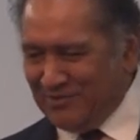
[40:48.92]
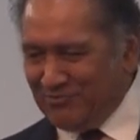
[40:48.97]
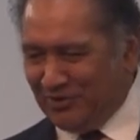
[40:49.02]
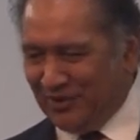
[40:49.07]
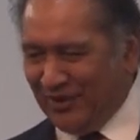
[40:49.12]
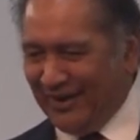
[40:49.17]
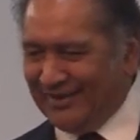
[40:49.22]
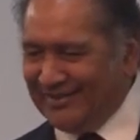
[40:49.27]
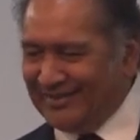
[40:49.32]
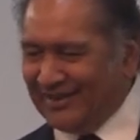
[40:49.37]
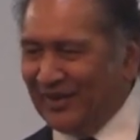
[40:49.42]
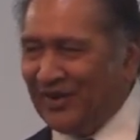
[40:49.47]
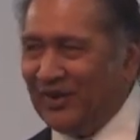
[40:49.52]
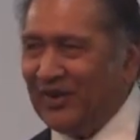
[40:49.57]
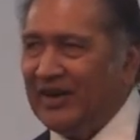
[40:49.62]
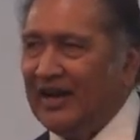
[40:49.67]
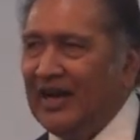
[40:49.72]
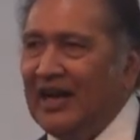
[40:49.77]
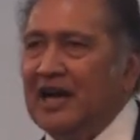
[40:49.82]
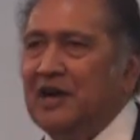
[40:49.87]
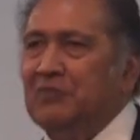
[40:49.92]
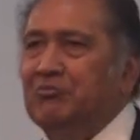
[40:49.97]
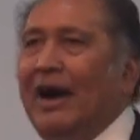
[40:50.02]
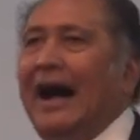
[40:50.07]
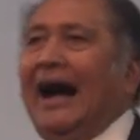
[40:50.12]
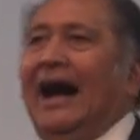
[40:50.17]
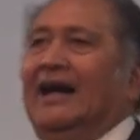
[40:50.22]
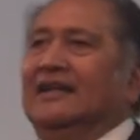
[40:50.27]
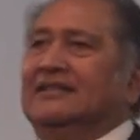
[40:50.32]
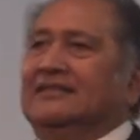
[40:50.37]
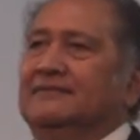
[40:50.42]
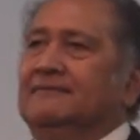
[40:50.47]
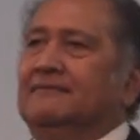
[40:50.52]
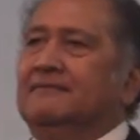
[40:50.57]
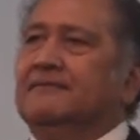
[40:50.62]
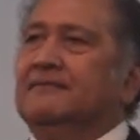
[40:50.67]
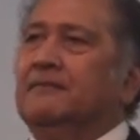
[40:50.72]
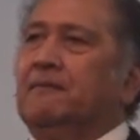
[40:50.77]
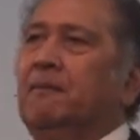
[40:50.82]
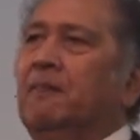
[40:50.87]
Praise the Lord. But
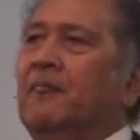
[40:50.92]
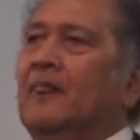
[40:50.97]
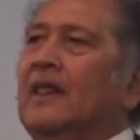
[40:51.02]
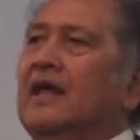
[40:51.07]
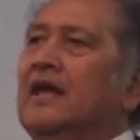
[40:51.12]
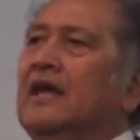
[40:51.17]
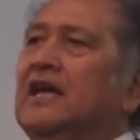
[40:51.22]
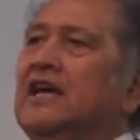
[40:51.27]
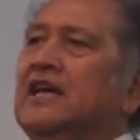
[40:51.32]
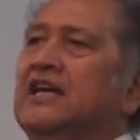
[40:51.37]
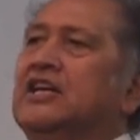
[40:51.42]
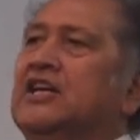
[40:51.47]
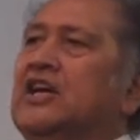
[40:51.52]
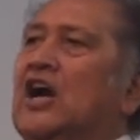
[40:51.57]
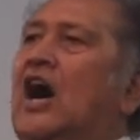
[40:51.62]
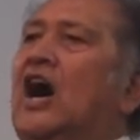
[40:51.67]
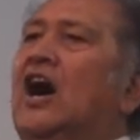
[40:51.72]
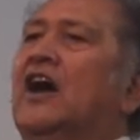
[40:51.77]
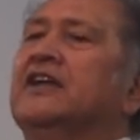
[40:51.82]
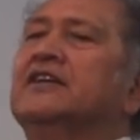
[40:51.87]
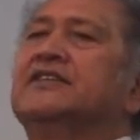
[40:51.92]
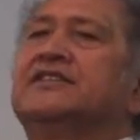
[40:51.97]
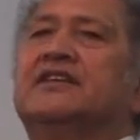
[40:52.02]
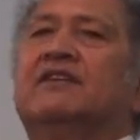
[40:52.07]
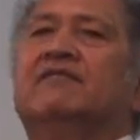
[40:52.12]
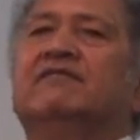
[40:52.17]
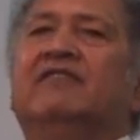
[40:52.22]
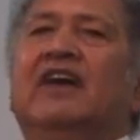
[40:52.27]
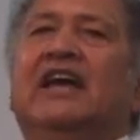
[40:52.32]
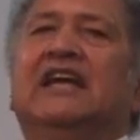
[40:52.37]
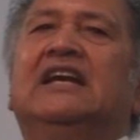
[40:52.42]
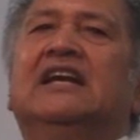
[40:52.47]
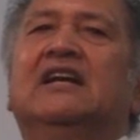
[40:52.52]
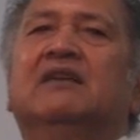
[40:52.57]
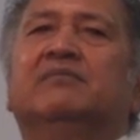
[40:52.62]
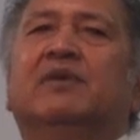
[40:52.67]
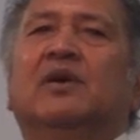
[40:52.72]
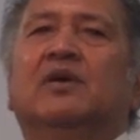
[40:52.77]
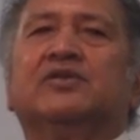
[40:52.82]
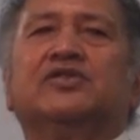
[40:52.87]
God is
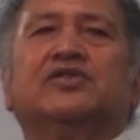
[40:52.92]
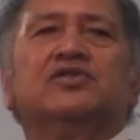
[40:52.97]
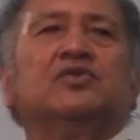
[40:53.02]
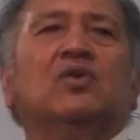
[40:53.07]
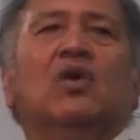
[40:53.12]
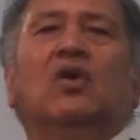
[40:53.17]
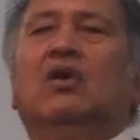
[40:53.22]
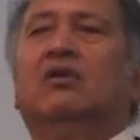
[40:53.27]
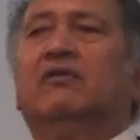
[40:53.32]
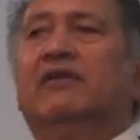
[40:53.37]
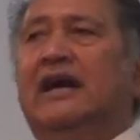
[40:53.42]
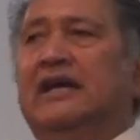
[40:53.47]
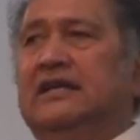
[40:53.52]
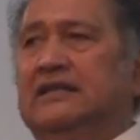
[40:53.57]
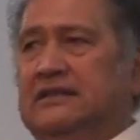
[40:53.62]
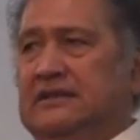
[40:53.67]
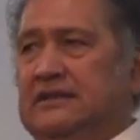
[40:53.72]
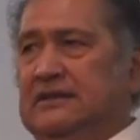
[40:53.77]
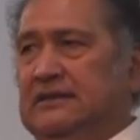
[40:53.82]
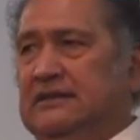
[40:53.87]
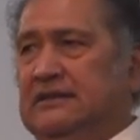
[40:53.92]
available to all of us.